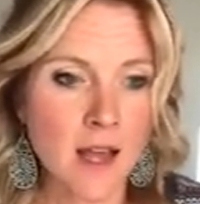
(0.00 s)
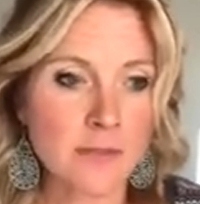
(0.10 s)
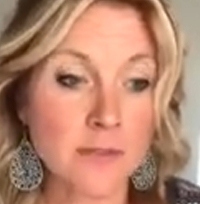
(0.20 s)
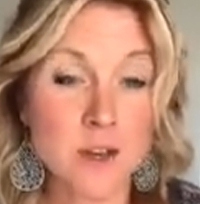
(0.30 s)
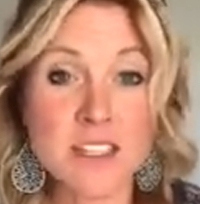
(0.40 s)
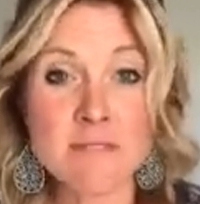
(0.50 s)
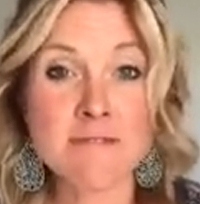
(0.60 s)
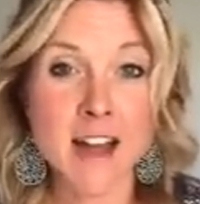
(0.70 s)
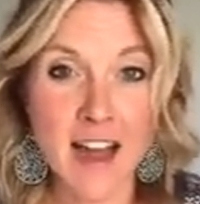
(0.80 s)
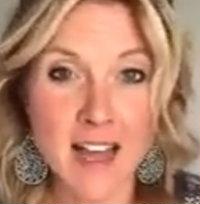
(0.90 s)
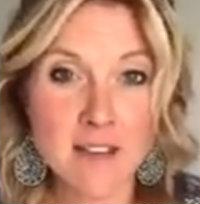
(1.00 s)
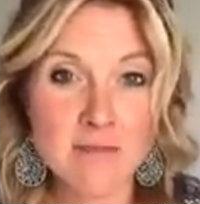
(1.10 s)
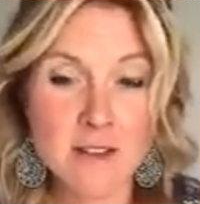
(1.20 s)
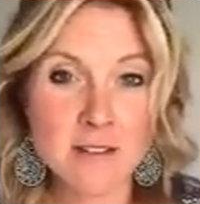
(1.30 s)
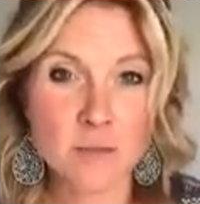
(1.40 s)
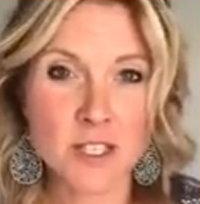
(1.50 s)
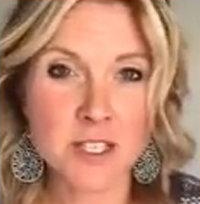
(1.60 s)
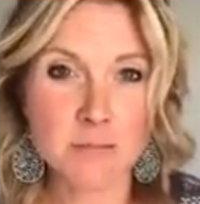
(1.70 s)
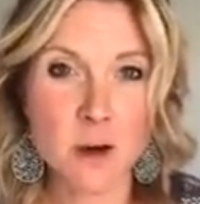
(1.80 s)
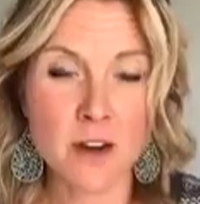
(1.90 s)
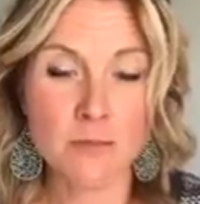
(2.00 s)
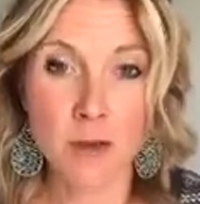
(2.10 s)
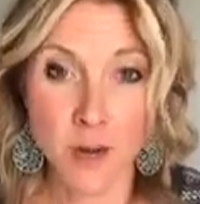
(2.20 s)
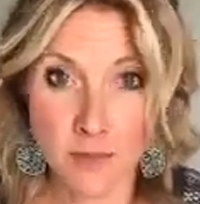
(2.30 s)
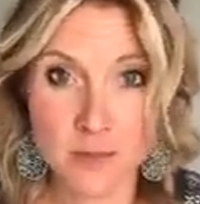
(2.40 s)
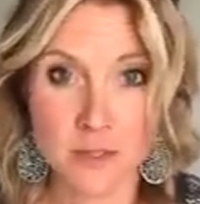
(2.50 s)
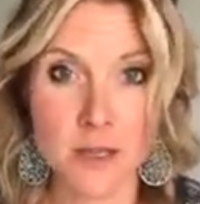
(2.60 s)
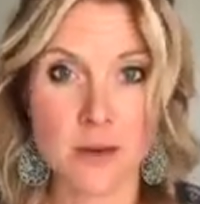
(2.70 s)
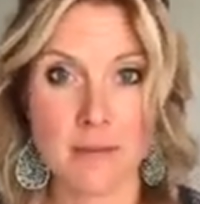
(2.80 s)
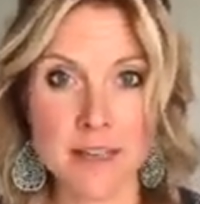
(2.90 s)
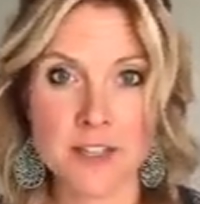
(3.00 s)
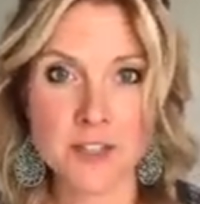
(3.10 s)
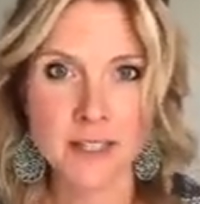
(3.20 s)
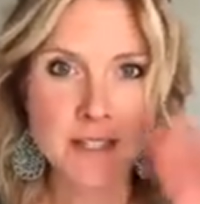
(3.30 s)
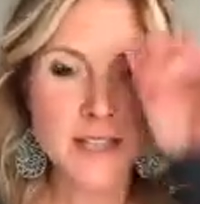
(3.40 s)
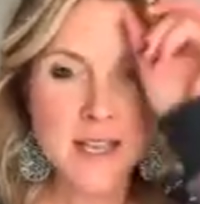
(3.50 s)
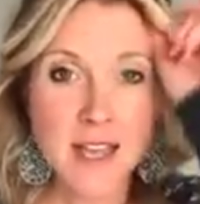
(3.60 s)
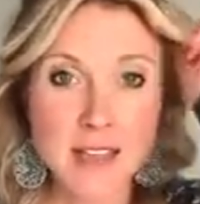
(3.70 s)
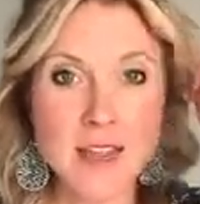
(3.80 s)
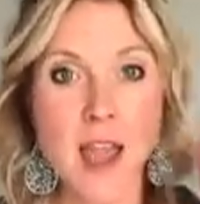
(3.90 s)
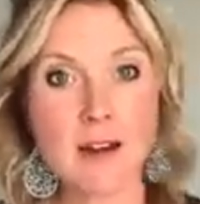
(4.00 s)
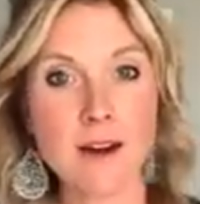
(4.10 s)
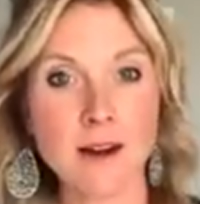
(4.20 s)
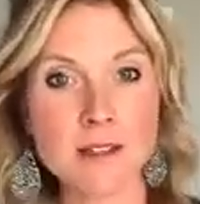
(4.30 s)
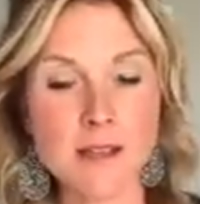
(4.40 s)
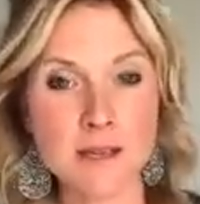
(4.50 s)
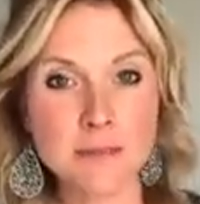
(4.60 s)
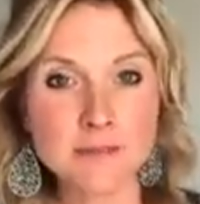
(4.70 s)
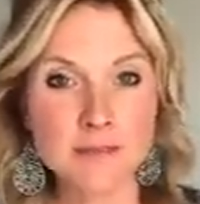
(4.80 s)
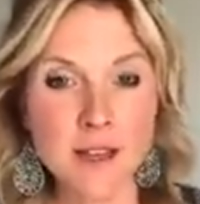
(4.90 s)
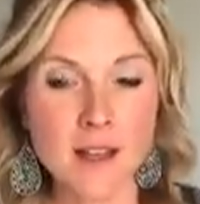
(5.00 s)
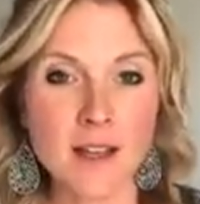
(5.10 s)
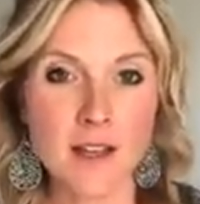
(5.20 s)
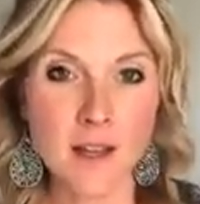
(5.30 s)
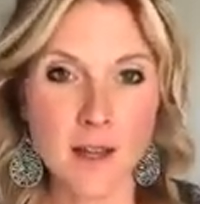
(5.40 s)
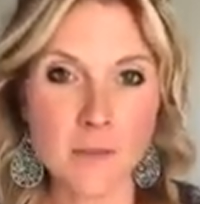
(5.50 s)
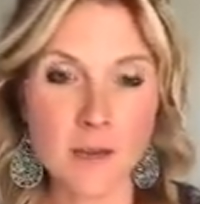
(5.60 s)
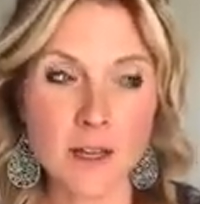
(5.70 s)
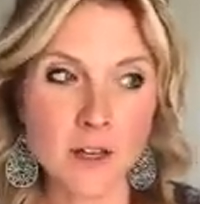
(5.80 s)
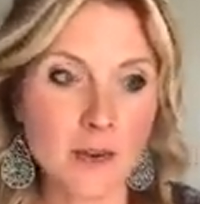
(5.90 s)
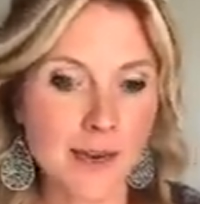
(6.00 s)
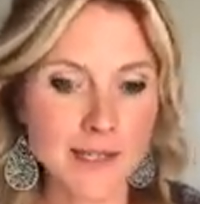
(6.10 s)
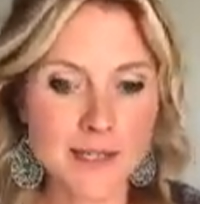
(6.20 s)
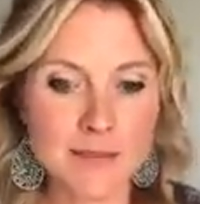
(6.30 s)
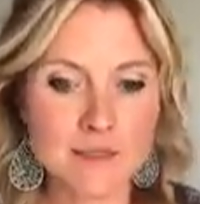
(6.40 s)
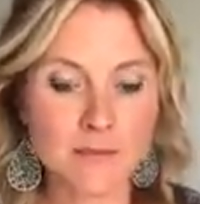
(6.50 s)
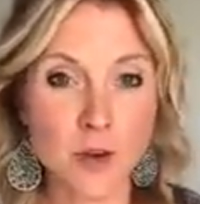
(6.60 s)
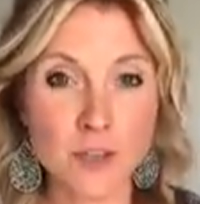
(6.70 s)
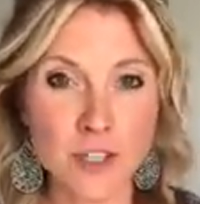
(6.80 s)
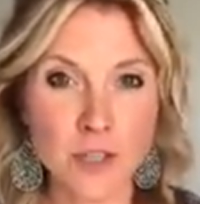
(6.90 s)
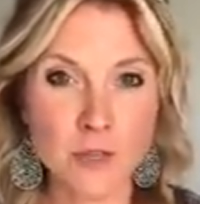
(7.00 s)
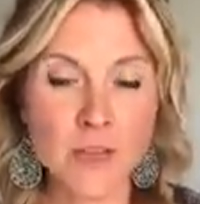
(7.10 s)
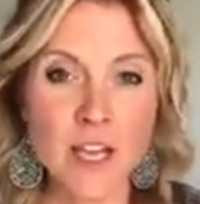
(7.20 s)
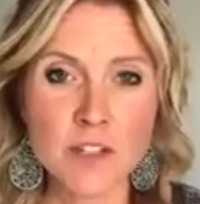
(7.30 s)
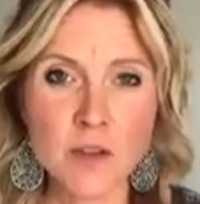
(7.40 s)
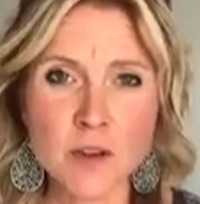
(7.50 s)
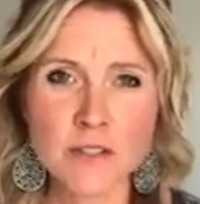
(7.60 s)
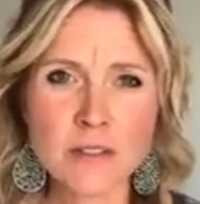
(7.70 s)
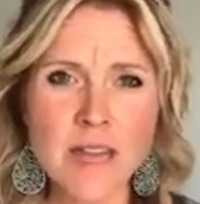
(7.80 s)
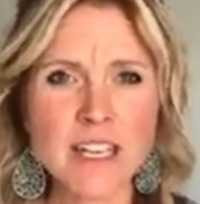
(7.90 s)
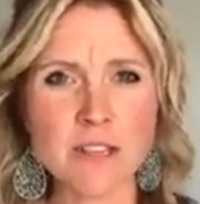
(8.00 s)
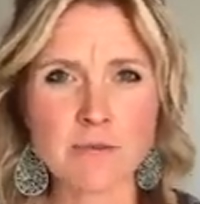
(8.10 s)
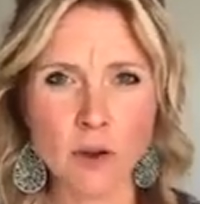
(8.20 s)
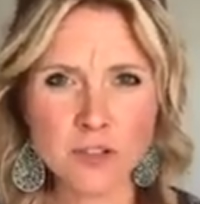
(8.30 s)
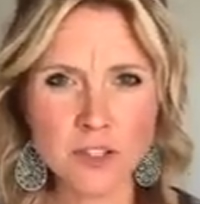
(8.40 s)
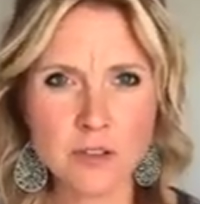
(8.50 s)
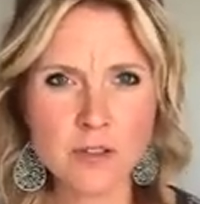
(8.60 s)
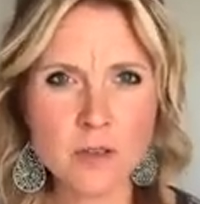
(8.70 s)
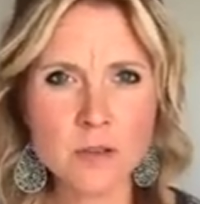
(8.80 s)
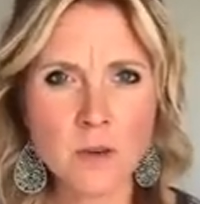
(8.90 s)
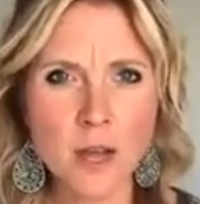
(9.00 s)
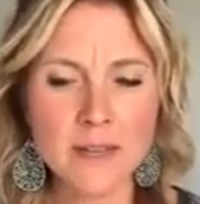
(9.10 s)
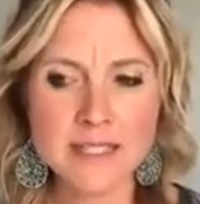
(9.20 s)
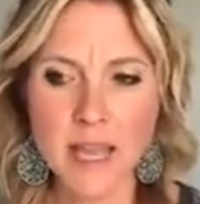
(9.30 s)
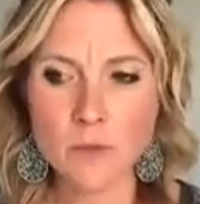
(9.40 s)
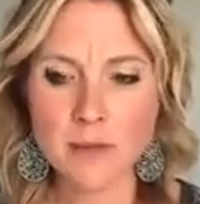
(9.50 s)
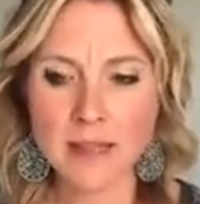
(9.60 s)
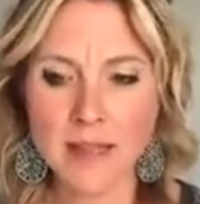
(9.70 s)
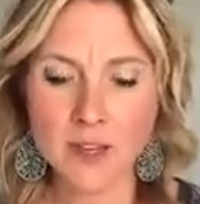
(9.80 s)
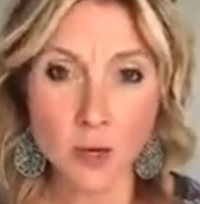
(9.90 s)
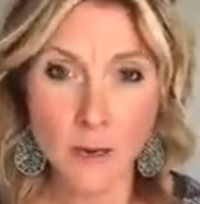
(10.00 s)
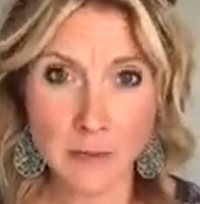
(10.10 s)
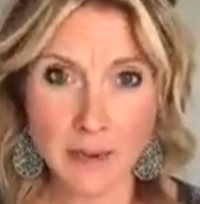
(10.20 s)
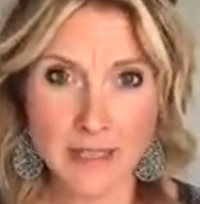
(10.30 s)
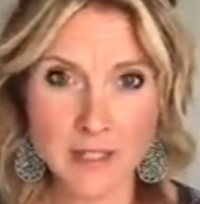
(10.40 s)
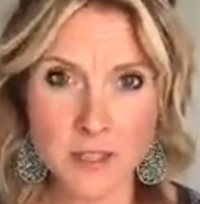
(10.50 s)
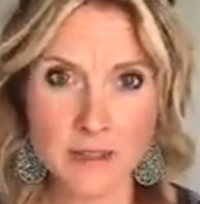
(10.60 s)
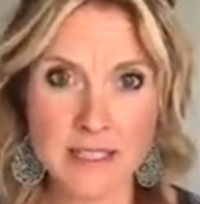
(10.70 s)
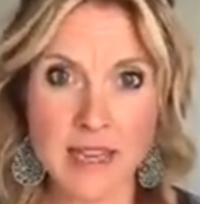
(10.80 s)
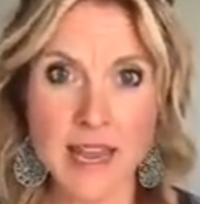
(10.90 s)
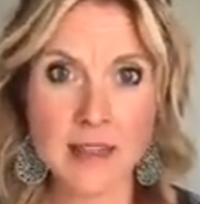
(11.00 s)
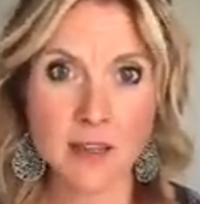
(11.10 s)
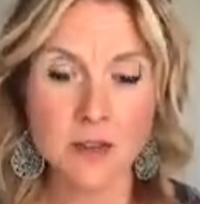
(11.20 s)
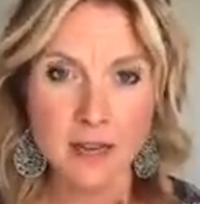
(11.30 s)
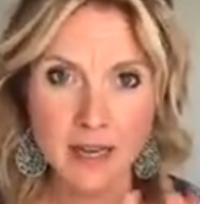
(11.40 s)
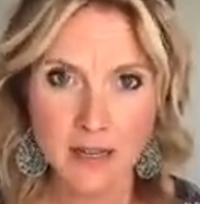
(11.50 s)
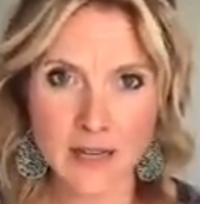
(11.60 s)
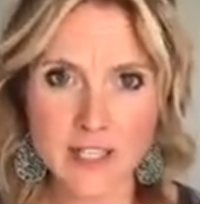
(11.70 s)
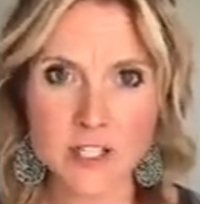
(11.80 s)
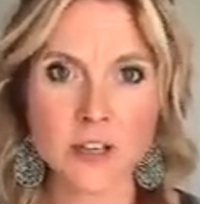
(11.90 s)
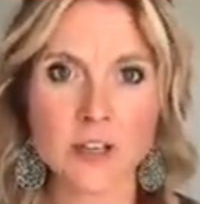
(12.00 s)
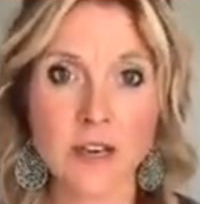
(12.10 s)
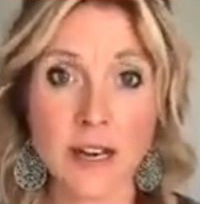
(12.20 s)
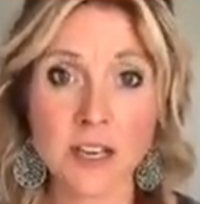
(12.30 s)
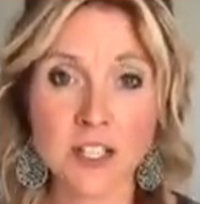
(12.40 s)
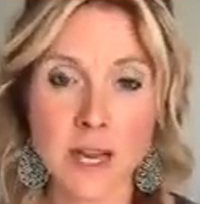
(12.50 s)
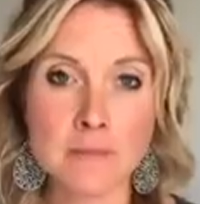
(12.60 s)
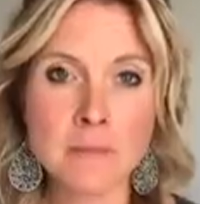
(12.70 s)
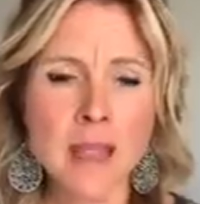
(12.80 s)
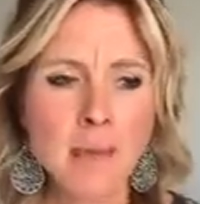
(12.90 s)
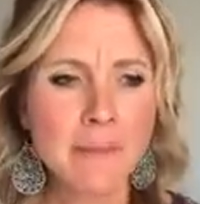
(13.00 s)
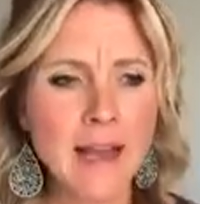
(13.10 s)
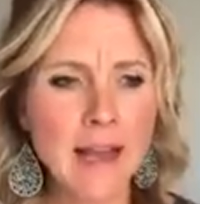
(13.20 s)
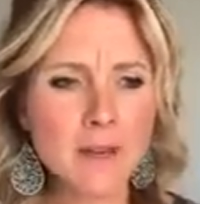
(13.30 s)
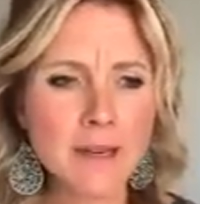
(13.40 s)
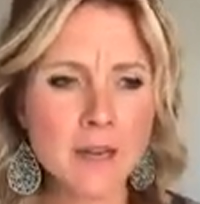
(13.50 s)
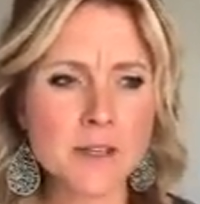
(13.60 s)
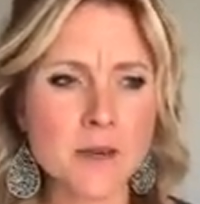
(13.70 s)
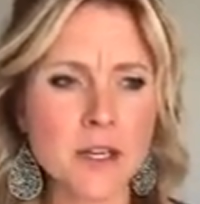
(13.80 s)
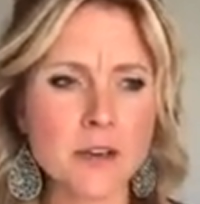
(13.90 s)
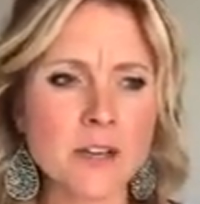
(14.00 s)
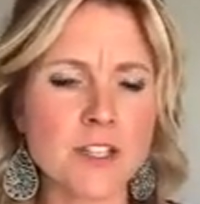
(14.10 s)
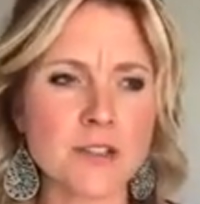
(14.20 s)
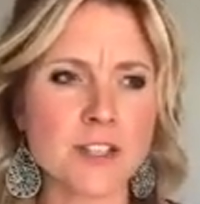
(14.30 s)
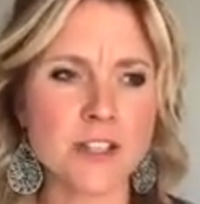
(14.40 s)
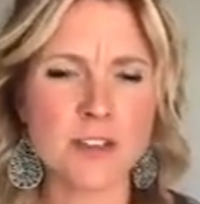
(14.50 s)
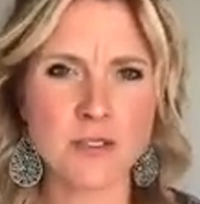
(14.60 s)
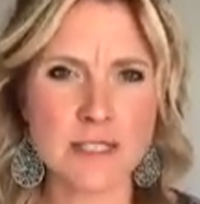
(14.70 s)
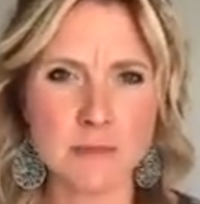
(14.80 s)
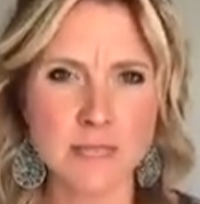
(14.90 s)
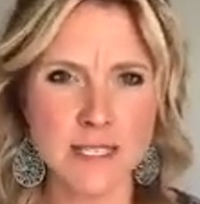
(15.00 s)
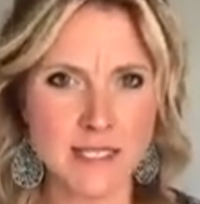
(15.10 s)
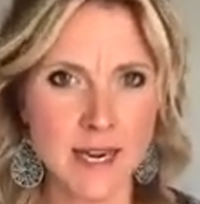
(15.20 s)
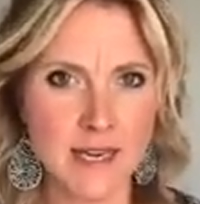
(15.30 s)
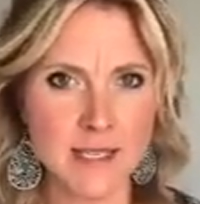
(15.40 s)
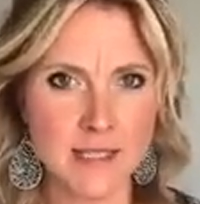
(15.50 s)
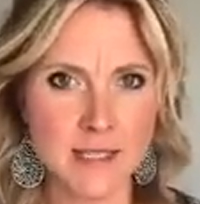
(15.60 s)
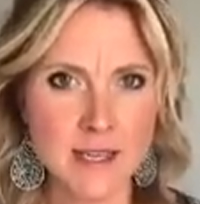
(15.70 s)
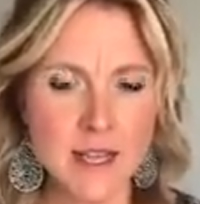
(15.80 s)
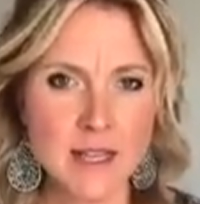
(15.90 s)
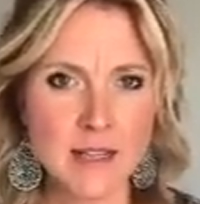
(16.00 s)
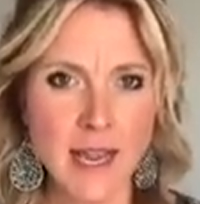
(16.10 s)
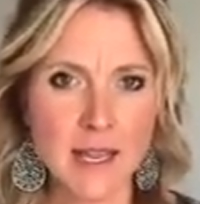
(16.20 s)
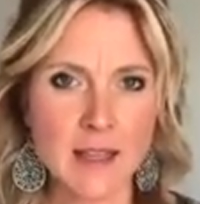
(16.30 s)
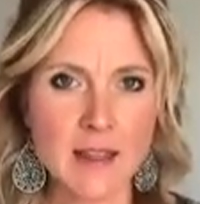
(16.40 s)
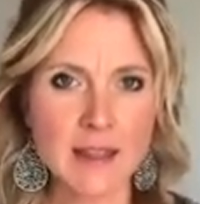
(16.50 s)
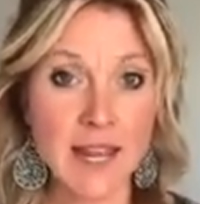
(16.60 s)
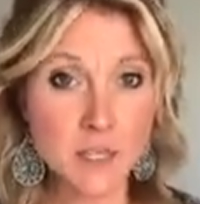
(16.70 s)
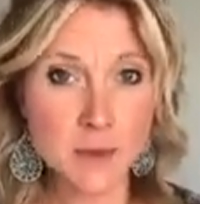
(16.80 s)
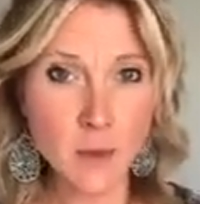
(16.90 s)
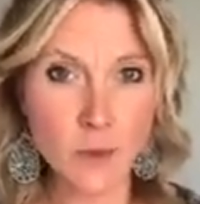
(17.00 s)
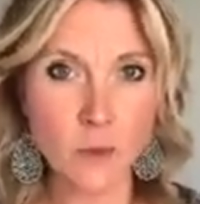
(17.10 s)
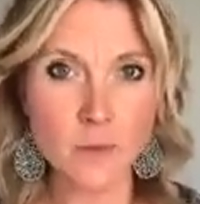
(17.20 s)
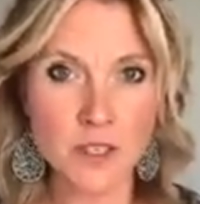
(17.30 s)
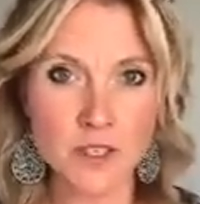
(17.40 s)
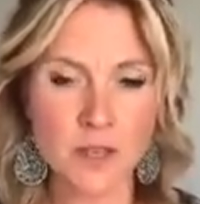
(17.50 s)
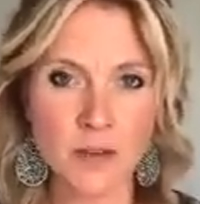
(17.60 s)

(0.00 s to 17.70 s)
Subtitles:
First Five, which is part of Proverbs 31 Ministries, they are also a great devotional. So those are like devotionals. Those are what I would say would be like your quick bites during the day that you kind of start your connection. But I would also encourage you to start doing some studies. Like, that's what I want women to do.